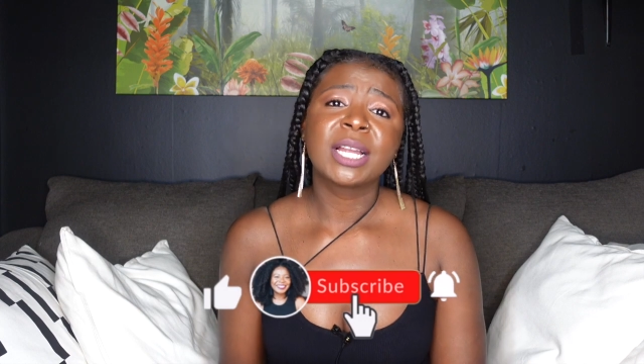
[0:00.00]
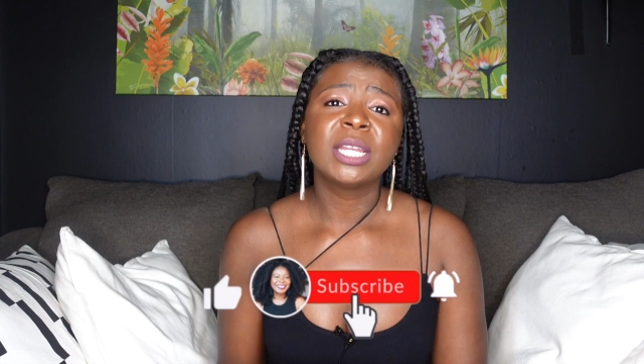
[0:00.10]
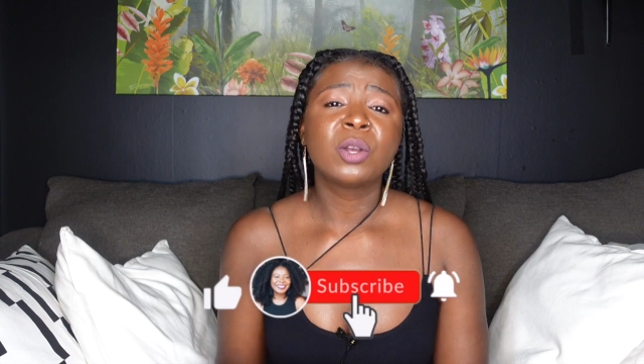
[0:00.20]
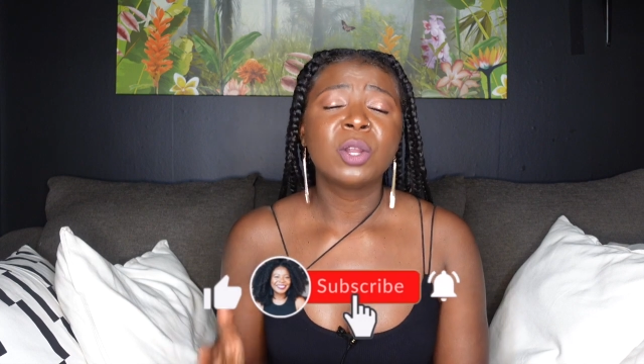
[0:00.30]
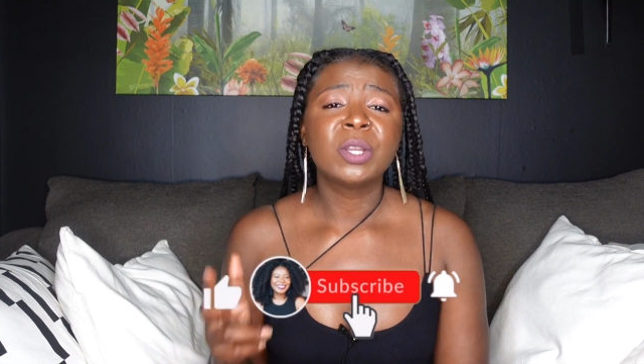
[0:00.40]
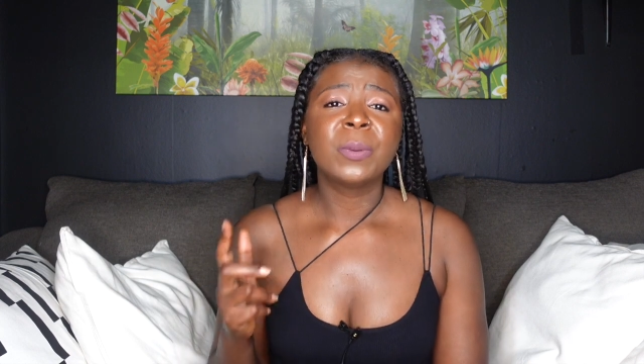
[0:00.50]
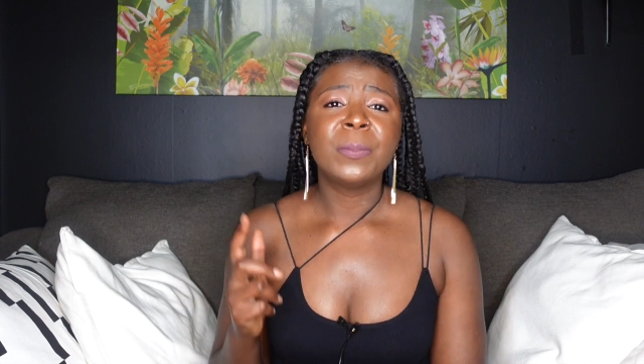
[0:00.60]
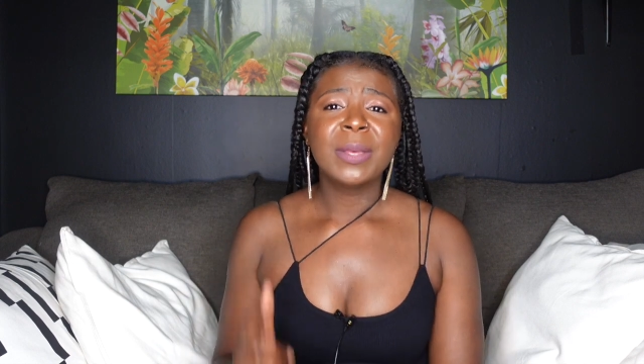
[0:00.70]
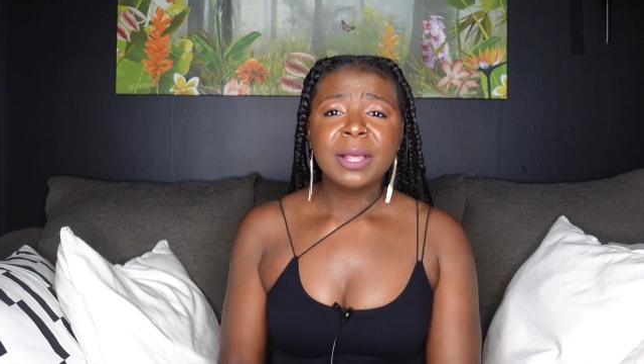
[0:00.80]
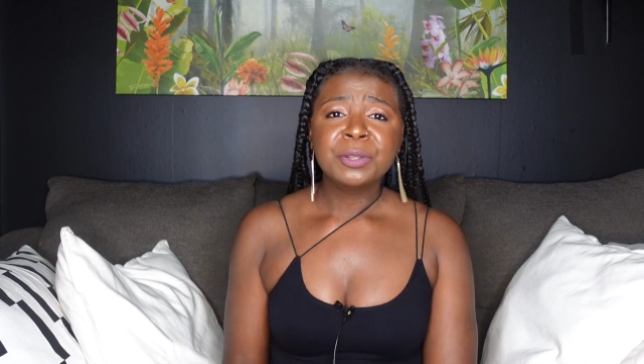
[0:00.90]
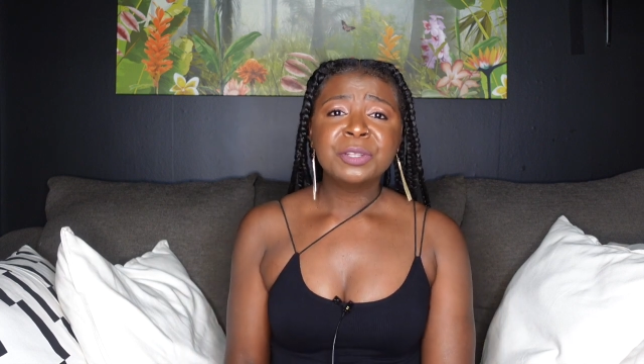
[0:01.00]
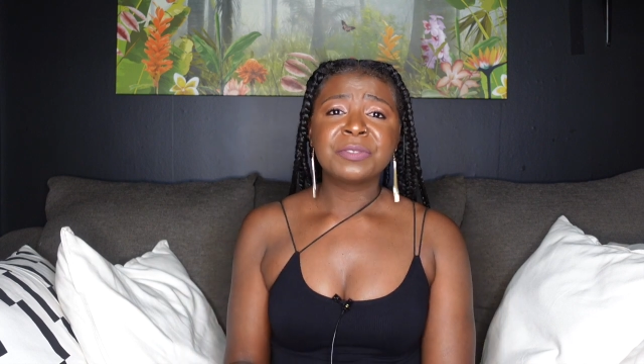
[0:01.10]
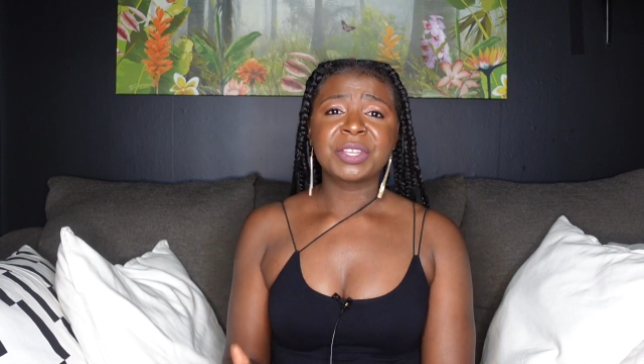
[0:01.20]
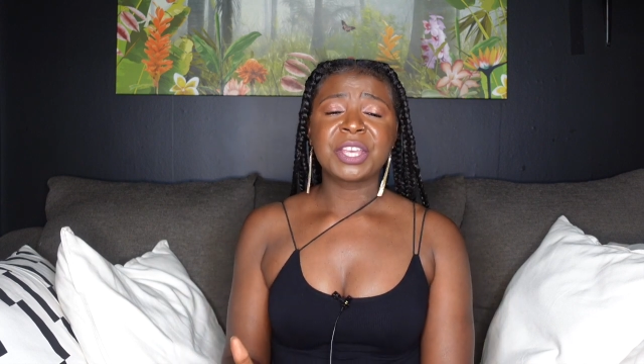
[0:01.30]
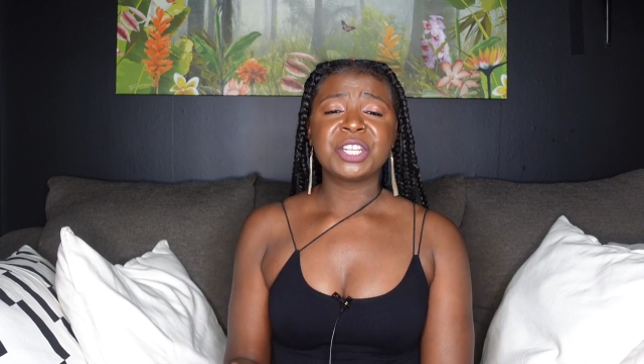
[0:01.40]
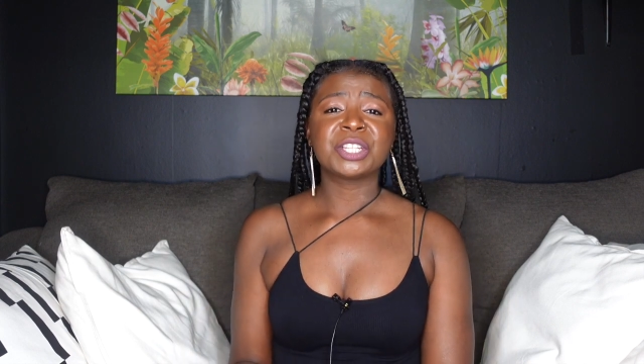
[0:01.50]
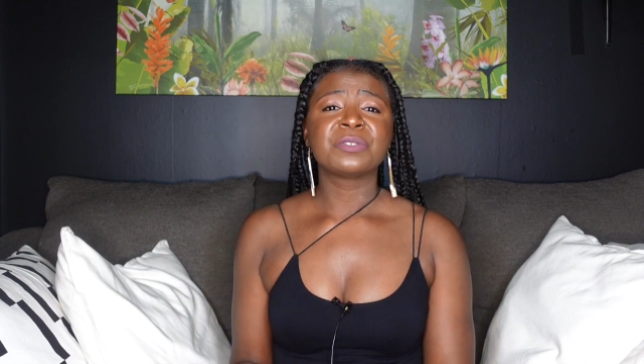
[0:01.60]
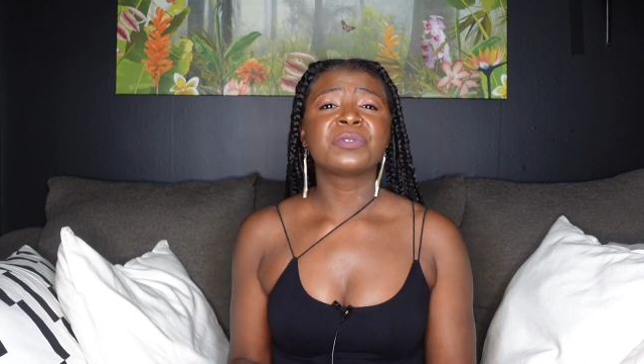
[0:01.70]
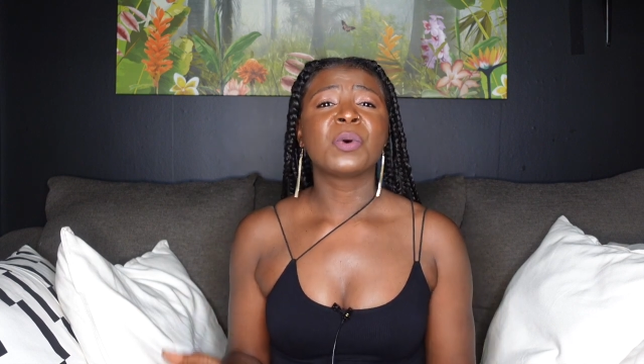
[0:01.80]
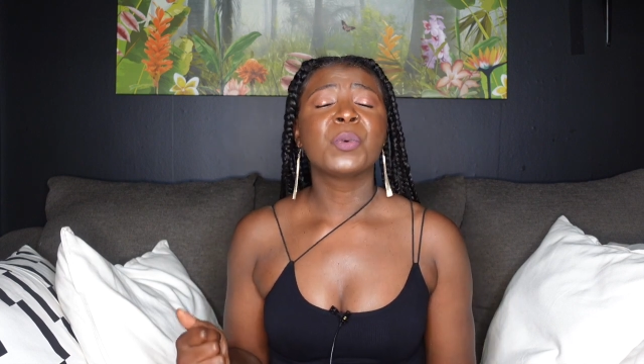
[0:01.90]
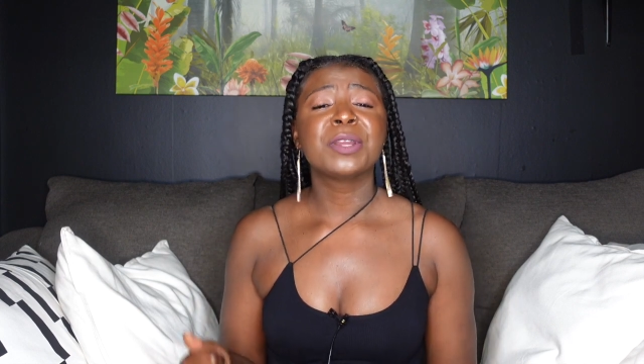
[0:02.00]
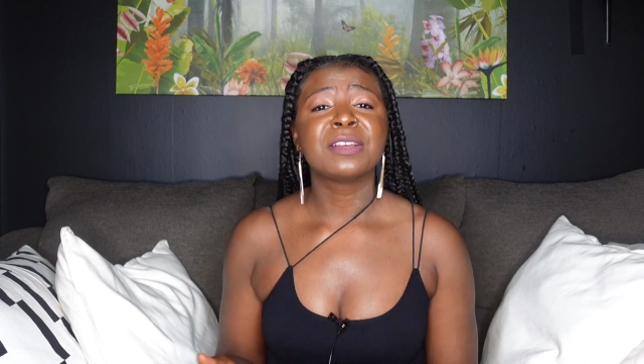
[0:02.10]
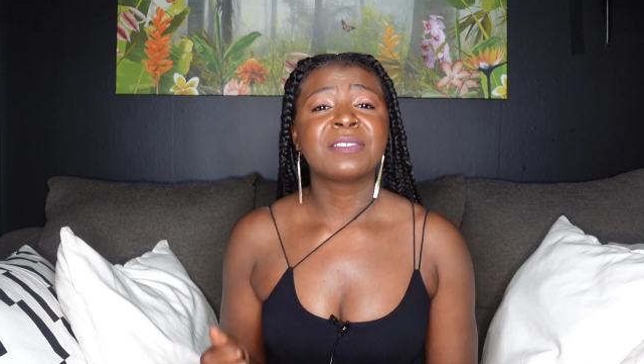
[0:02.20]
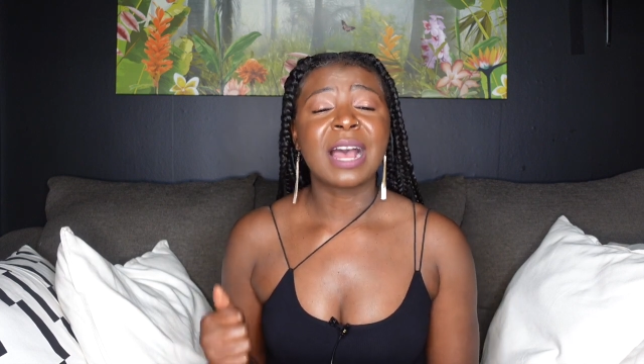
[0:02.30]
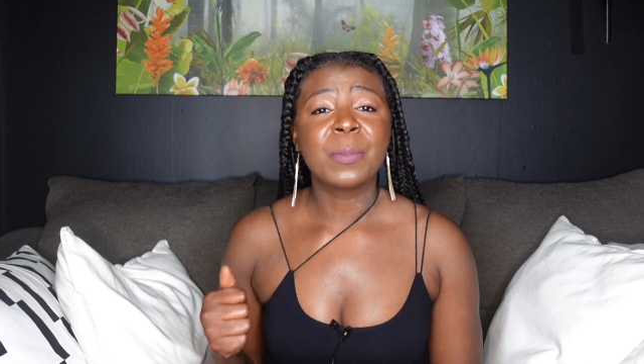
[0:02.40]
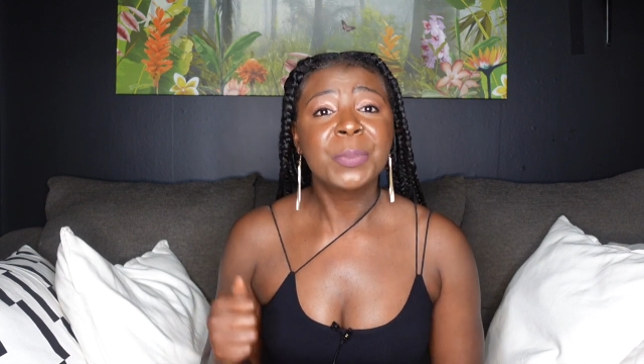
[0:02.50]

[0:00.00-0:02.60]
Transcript: click on the bell notification for whenever I